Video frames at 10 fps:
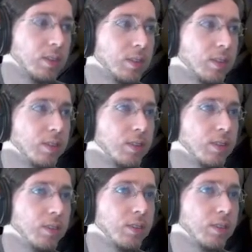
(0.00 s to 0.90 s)

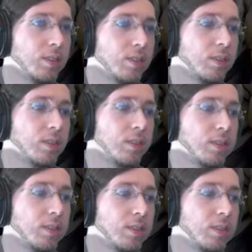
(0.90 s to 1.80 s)

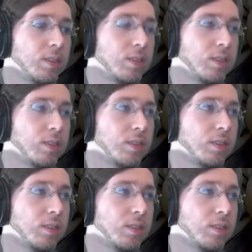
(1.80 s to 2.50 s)
[no speech]